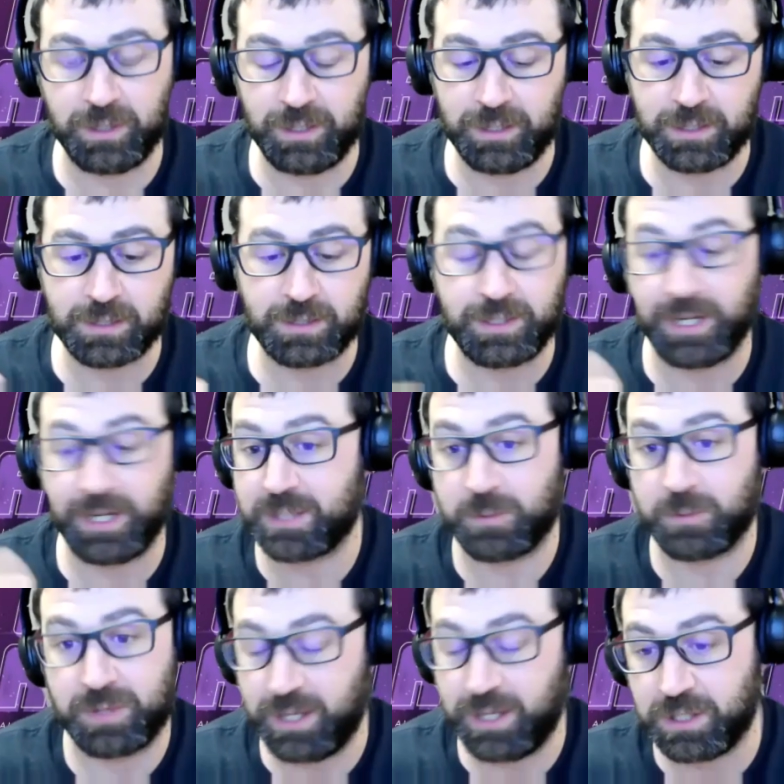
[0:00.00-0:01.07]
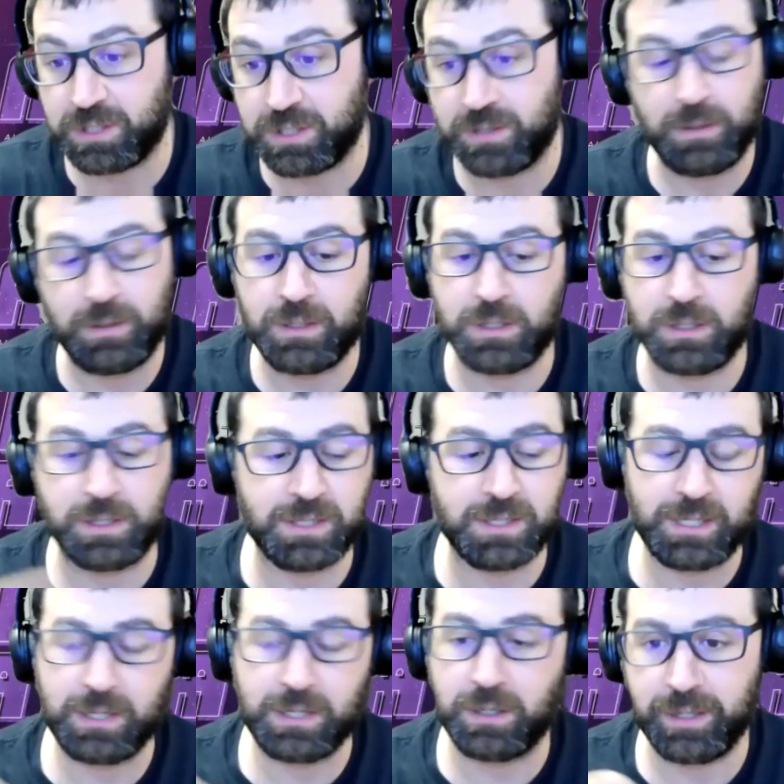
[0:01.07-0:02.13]
it is, dots with age, you can
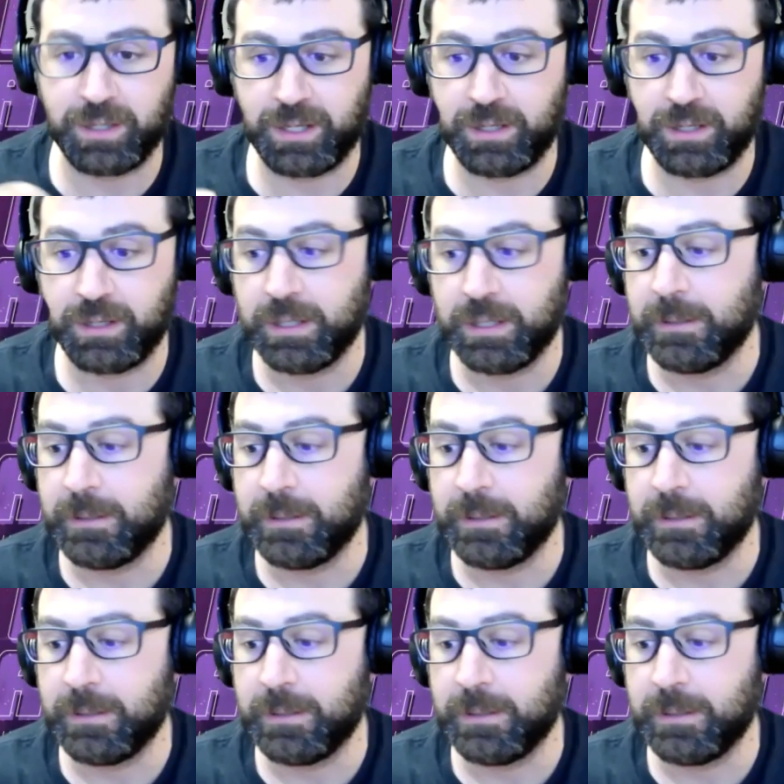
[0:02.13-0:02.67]
see all that.